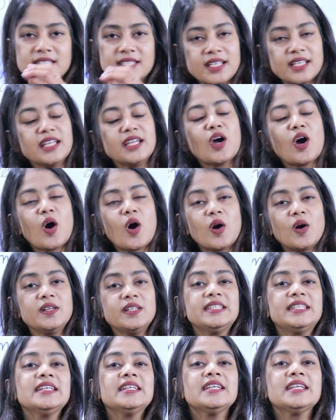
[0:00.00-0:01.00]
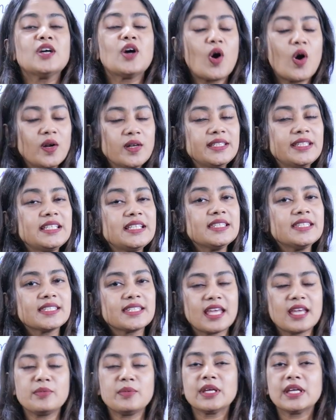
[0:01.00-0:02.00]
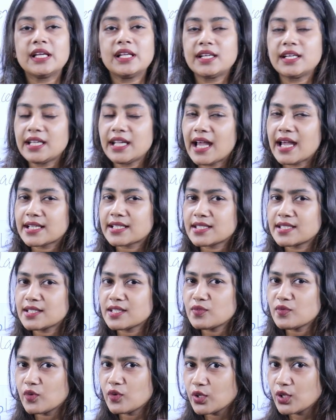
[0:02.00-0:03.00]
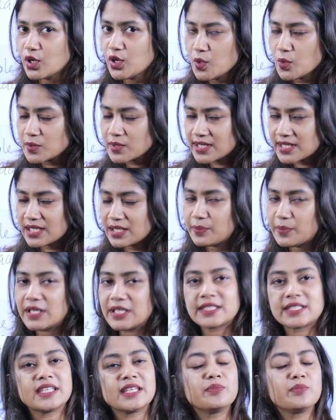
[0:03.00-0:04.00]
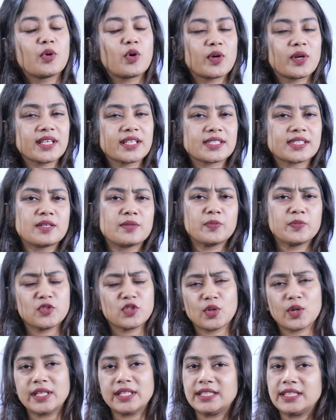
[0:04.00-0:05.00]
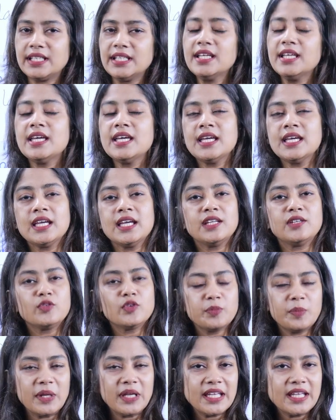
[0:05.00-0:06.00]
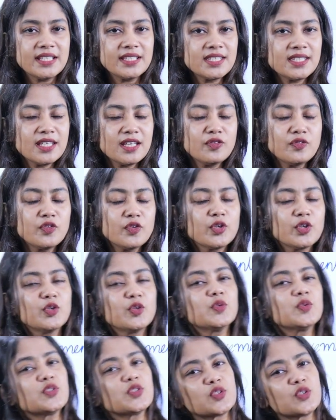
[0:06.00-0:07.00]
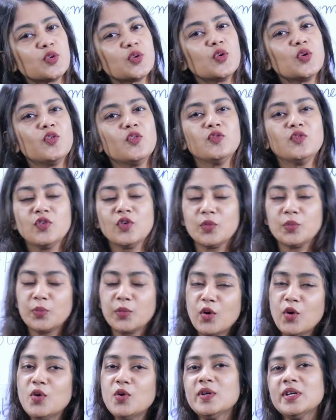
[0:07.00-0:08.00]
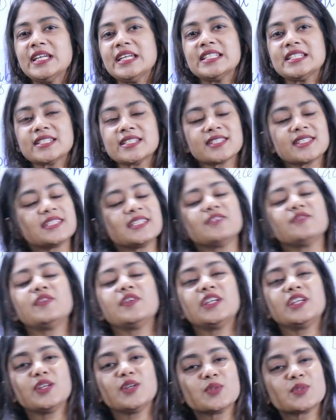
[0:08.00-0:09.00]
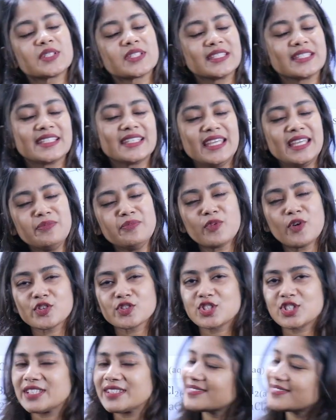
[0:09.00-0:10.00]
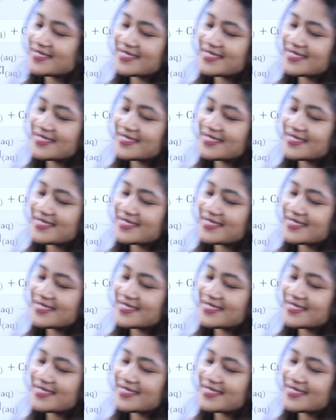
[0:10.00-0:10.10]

study all the all these chemical reactions for your CBSE board exam. So, I think it would be easier for you. So, for more interesting videos, keep watching.